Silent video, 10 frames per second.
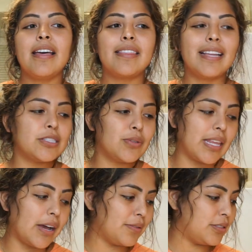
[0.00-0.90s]
That's why
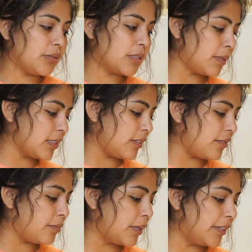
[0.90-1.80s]
that was so
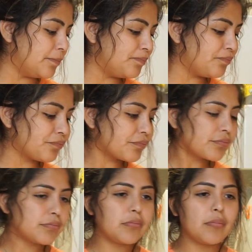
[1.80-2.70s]
expensive. But
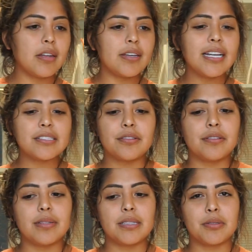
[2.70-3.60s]
yeah,
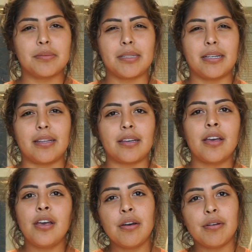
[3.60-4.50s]
so that's what I'm saying. Like
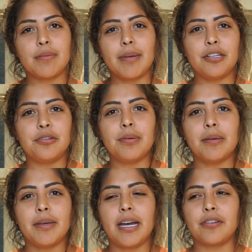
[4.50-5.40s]
with my new
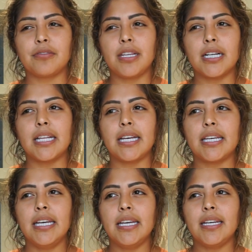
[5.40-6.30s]
puppy, I don't think
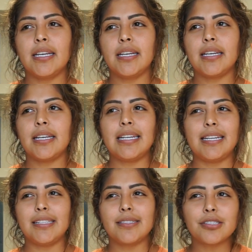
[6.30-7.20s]
like he
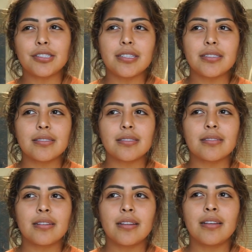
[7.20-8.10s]
needs insurance.
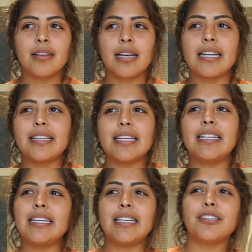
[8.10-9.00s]
I didn't think
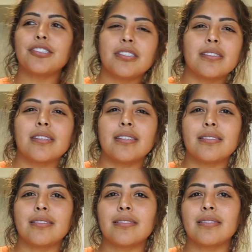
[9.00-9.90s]
he needed insurance
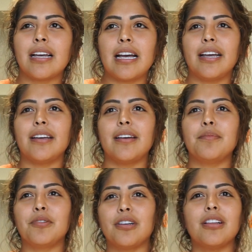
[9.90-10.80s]
because I am
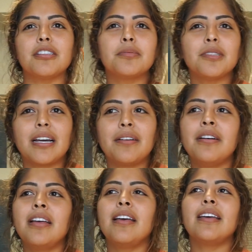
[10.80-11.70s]
more knowledgeable now.
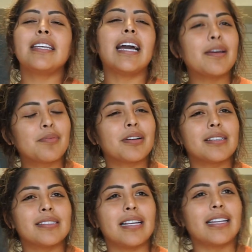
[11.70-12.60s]
Yeah, he broke
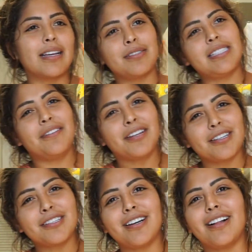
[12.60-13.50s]
his leg. That was
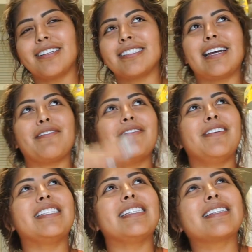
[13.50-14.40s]
$700, and every
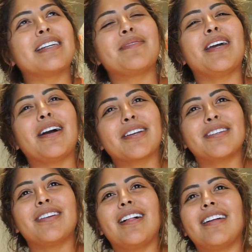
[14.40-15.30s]
visit's gonna be $100,
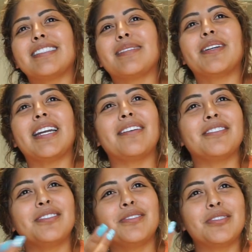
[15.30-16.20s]
and I'm gonna have
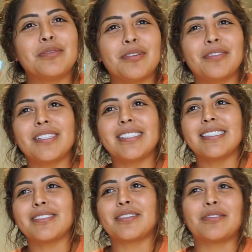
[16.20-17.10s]
to do 2 more
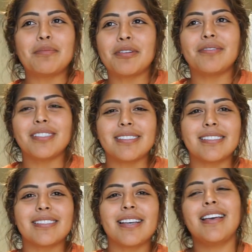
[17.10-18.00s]
visits or 3 more
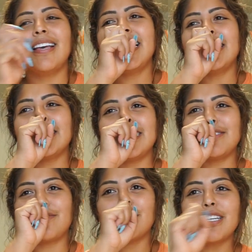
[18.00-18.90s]
visits until
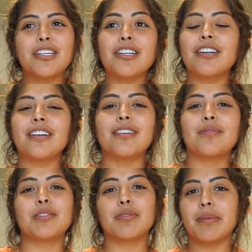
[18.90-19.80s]
he's fully cured,
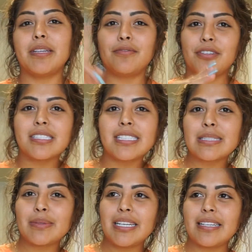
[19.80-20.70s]
which will be in 4 to
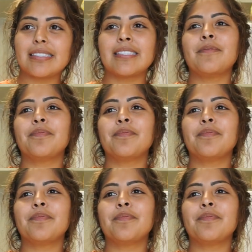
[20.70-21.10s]
6 weeks.